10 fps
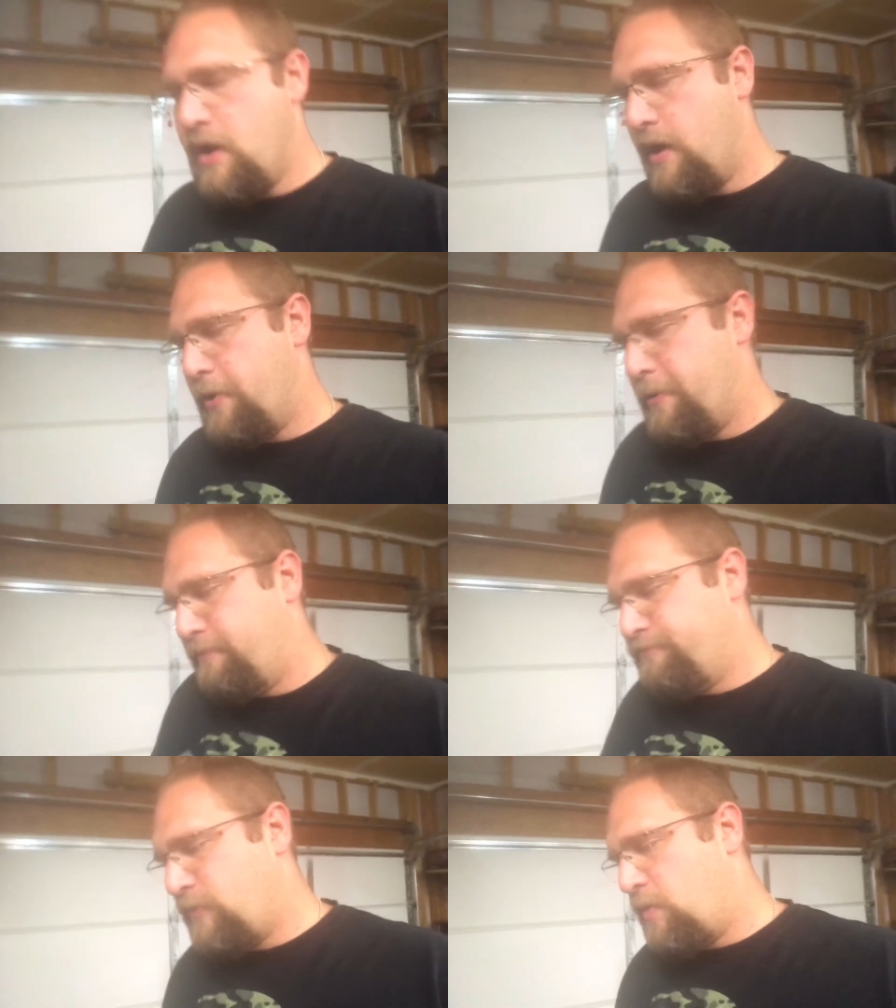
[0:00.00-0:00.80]

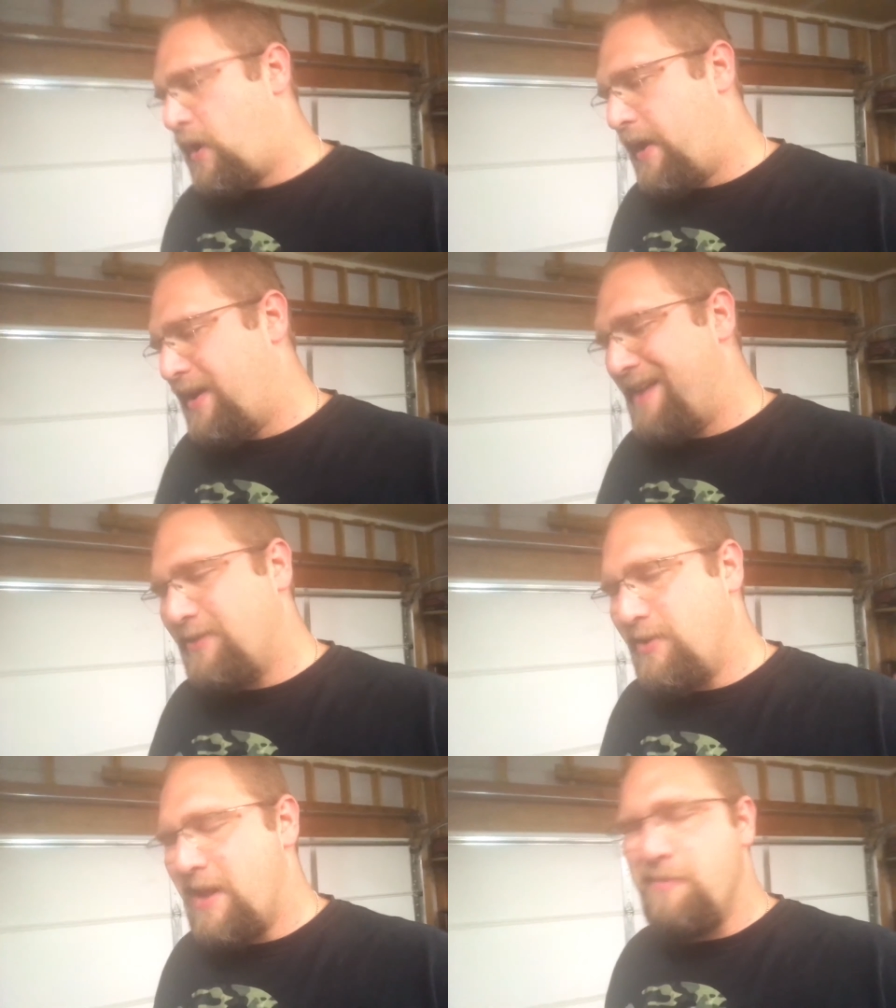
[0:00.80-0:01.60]
You probably have
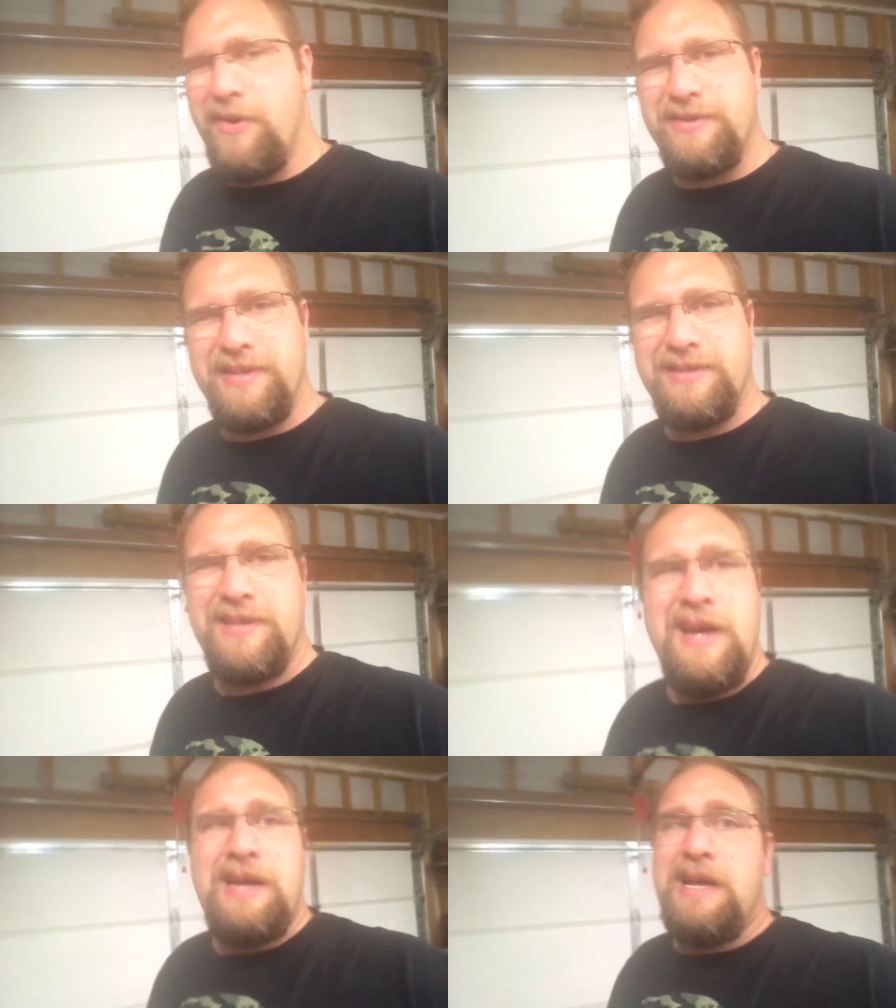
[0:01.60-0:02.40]
to do that at most.
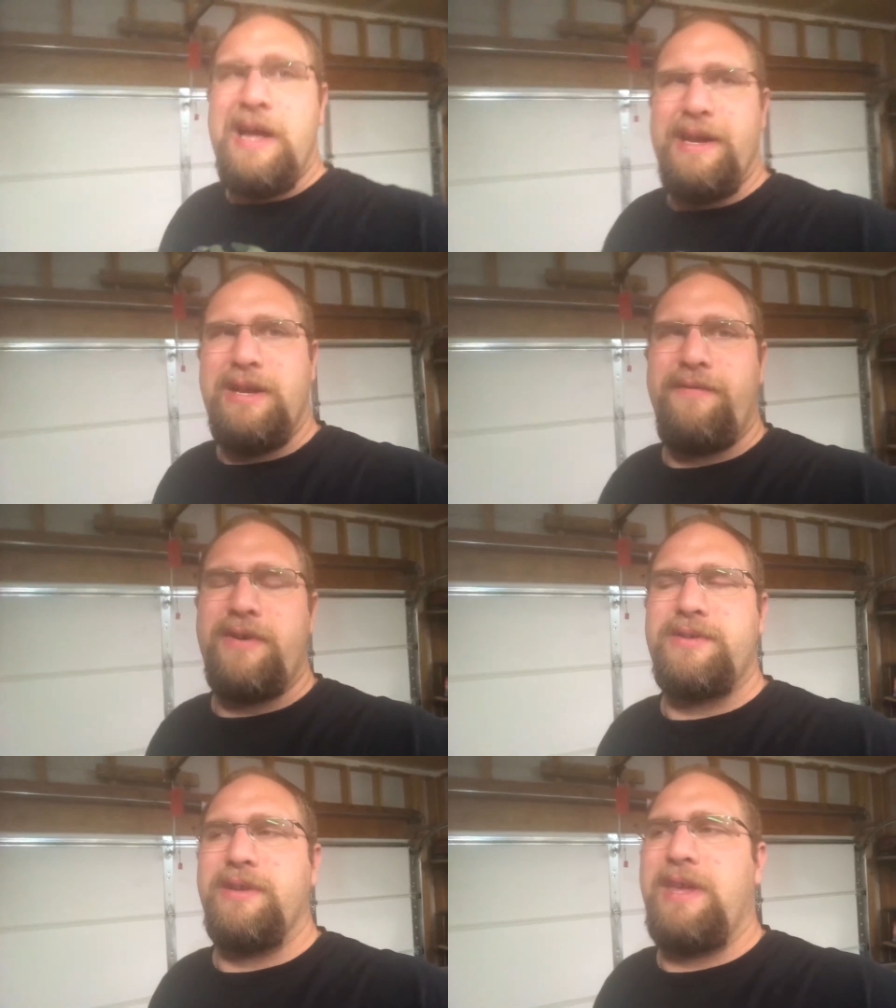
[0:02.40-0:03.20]
It's a
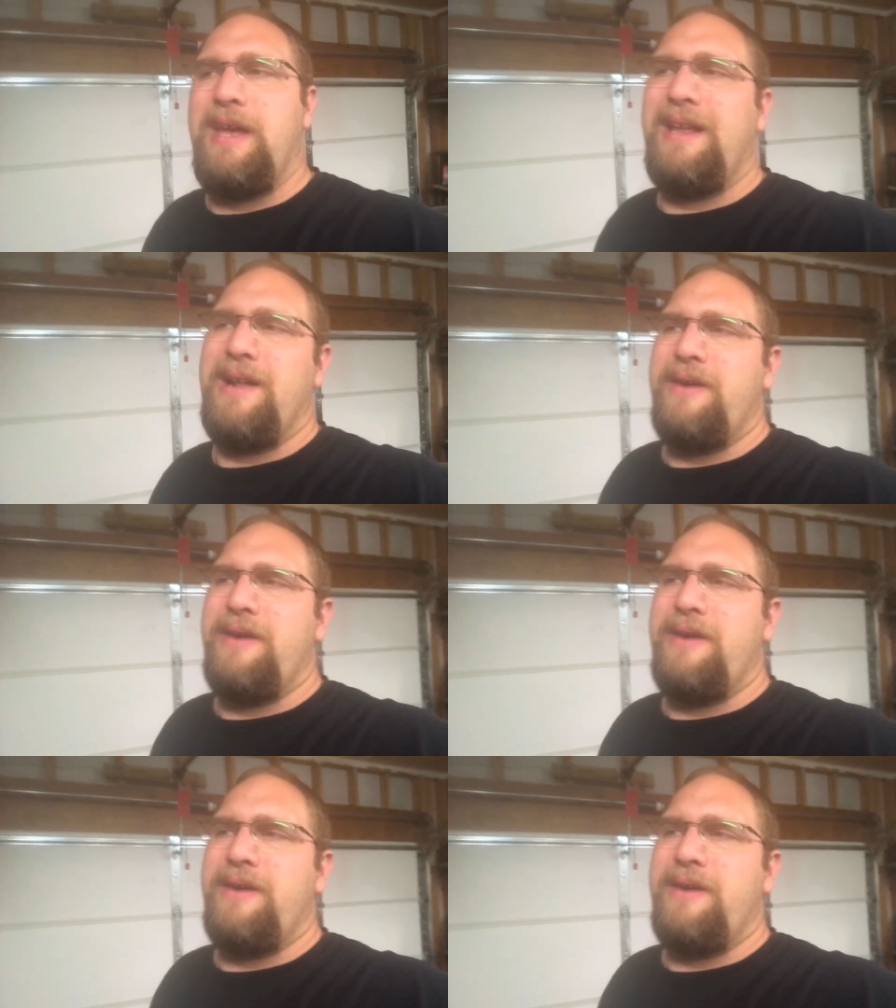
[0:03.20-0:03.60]
universal kit.